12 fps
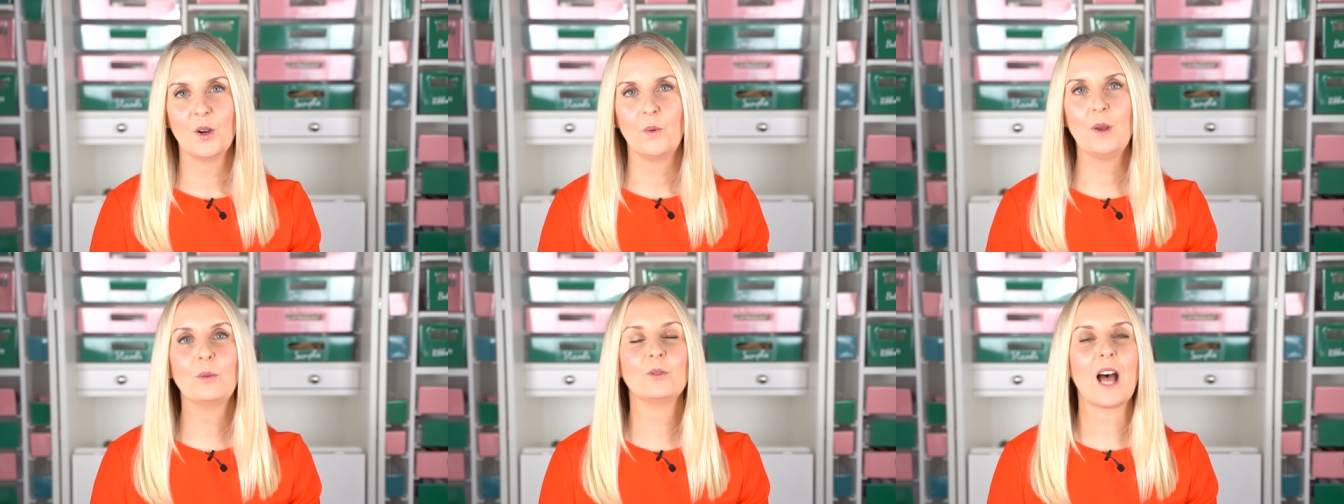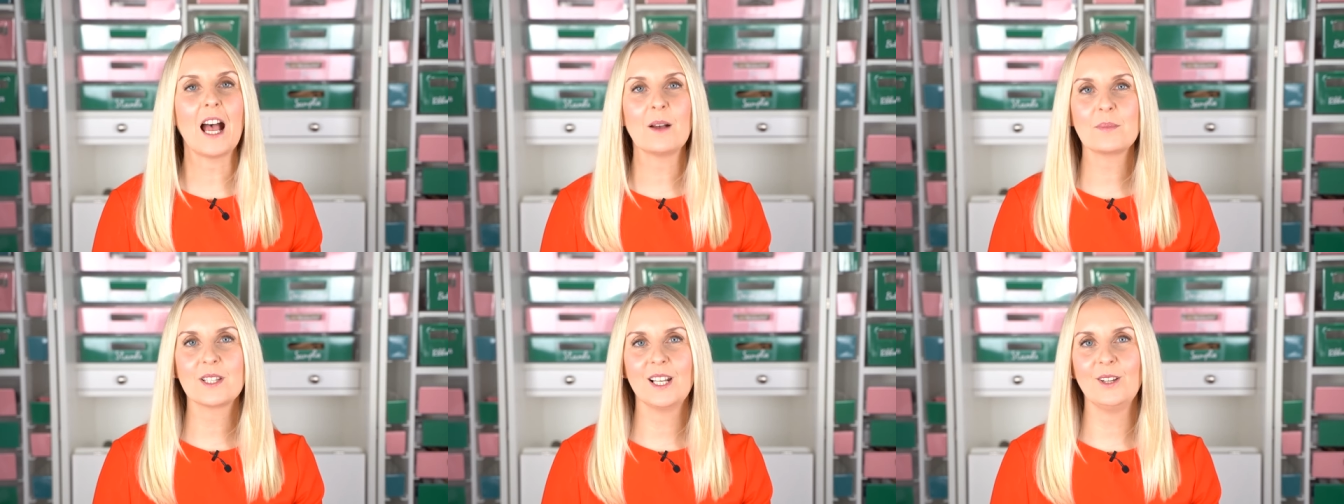We will
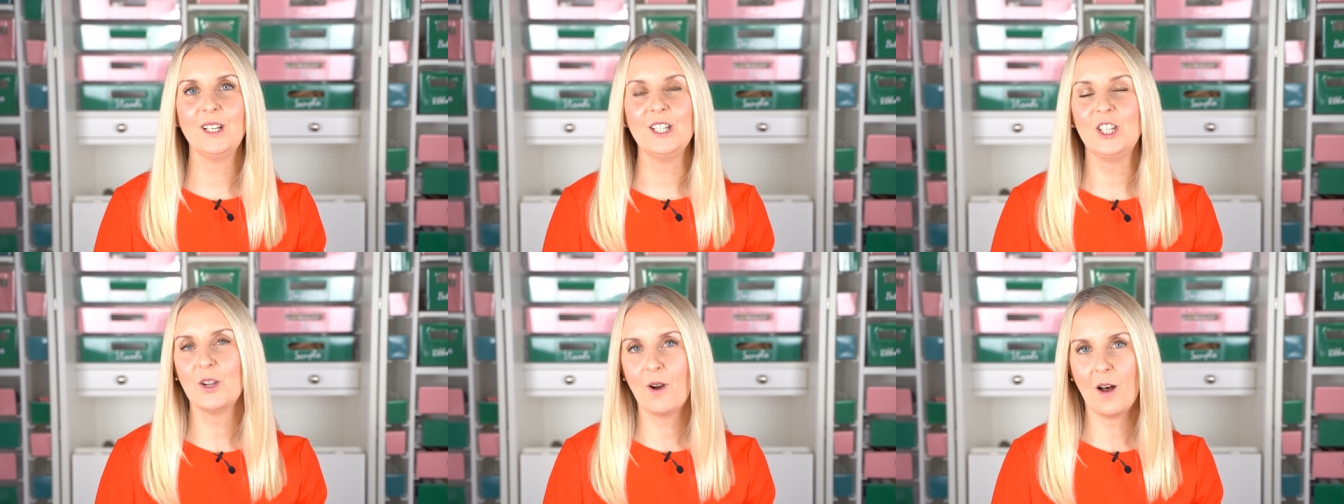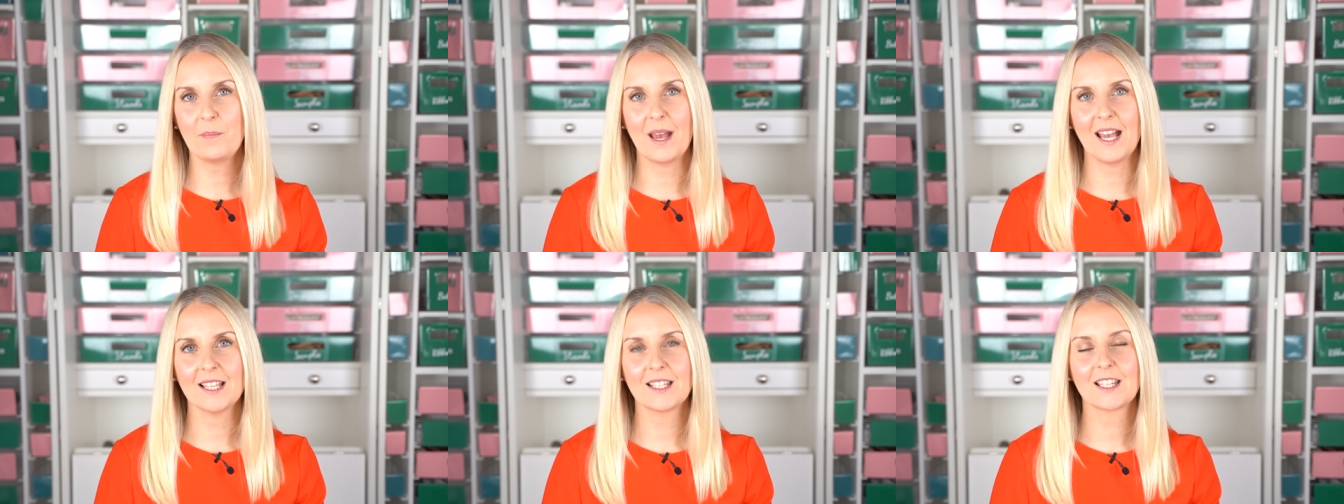absolutely do our
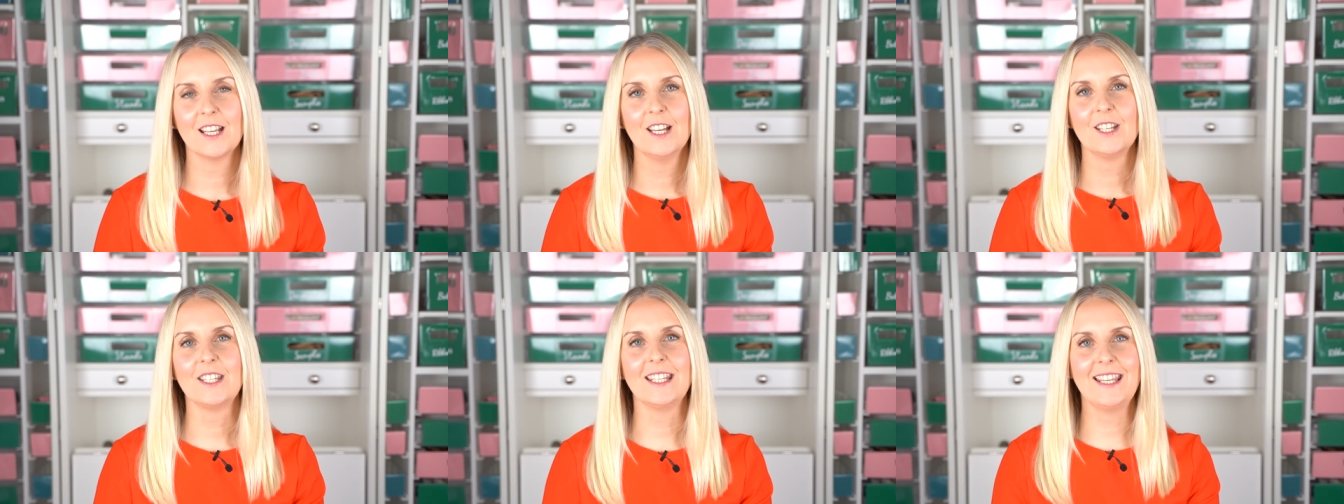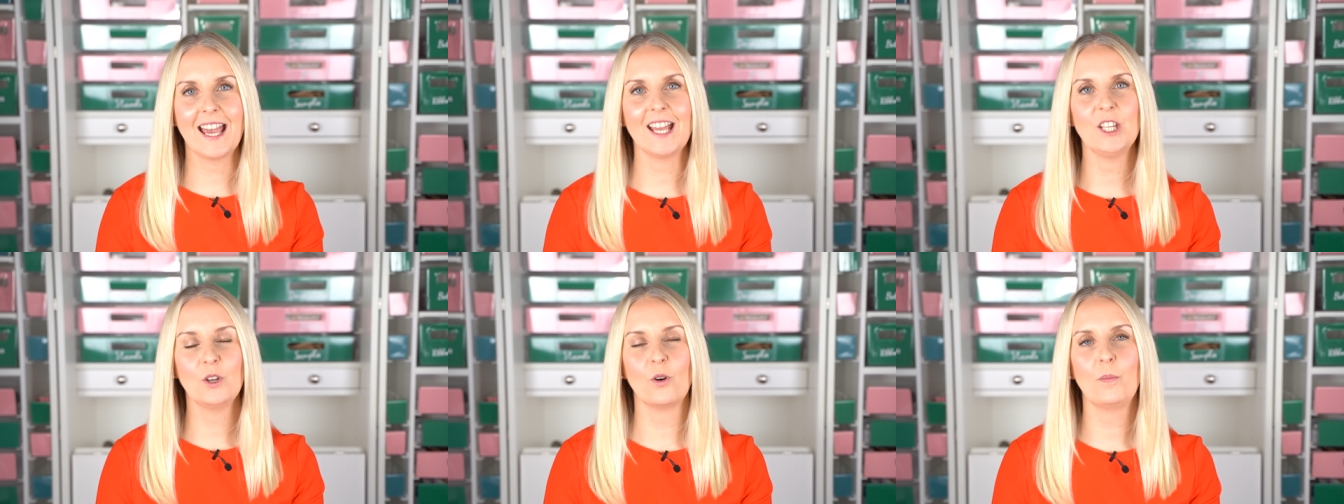best to
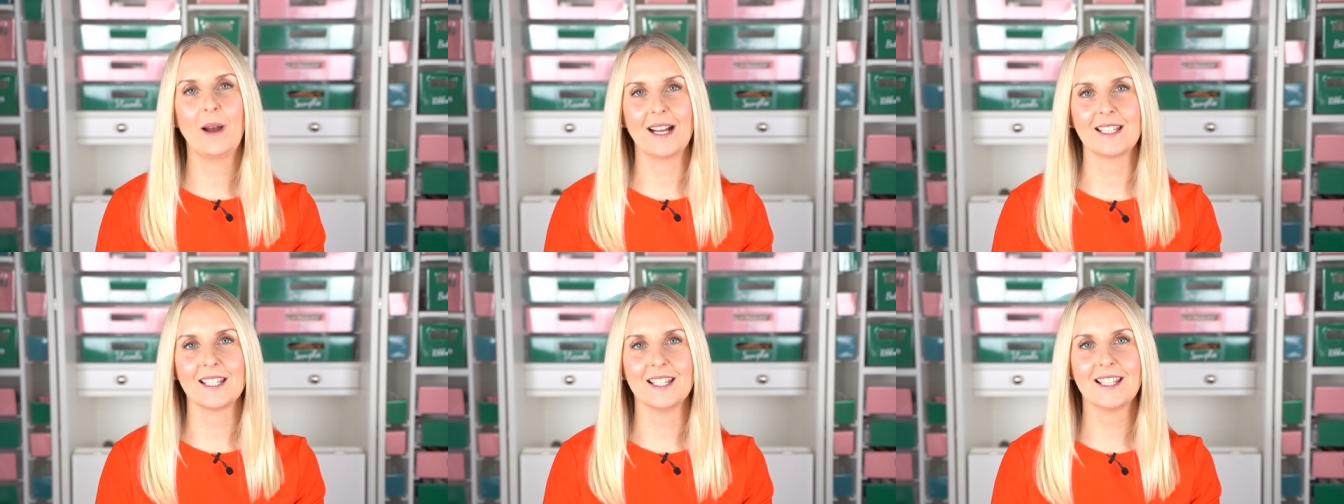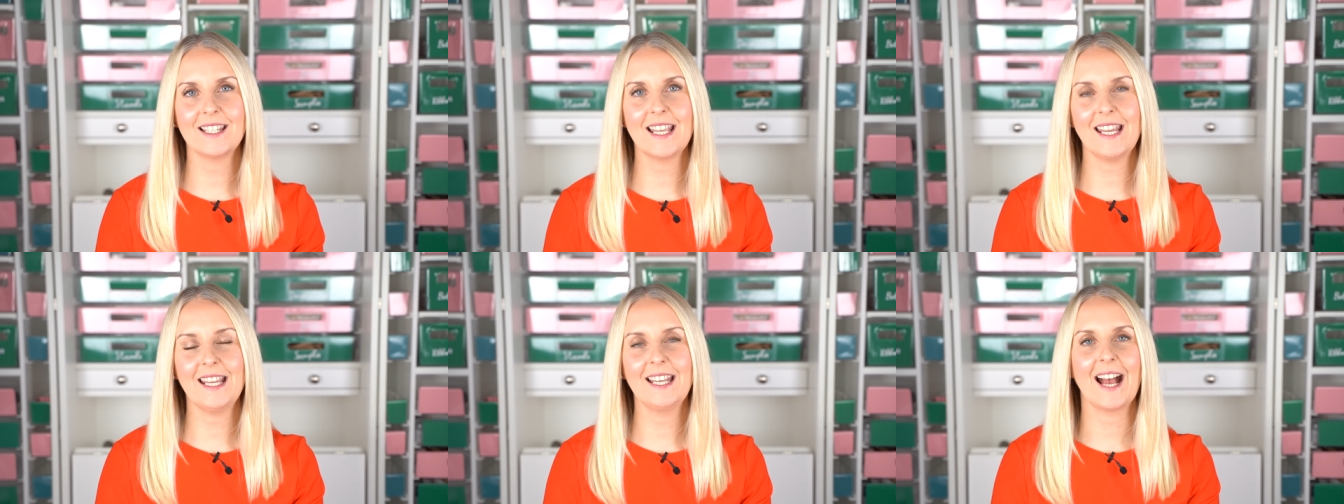get your patterns
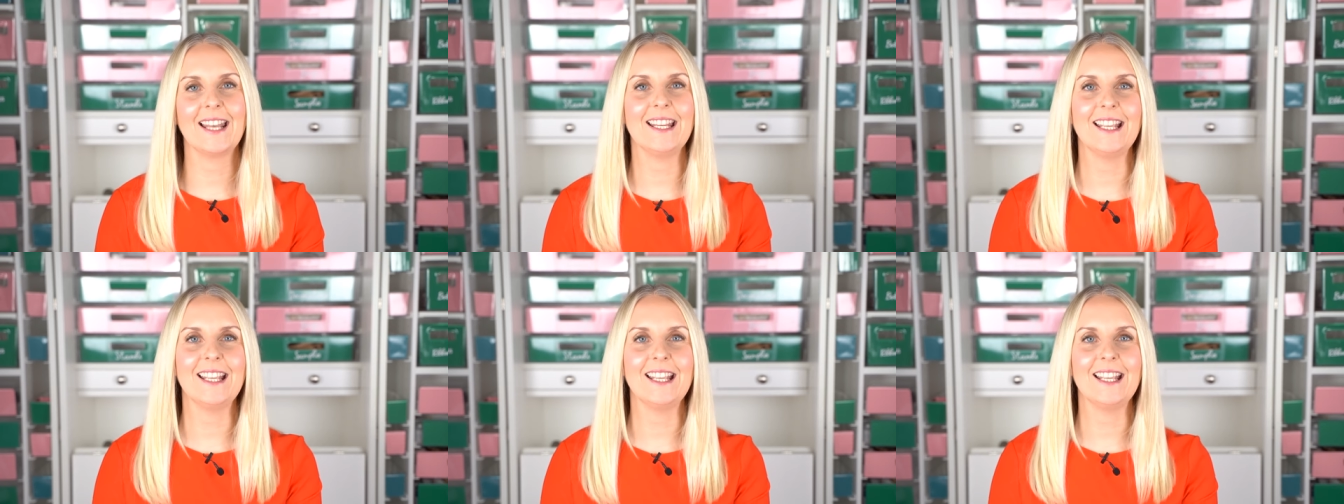seen and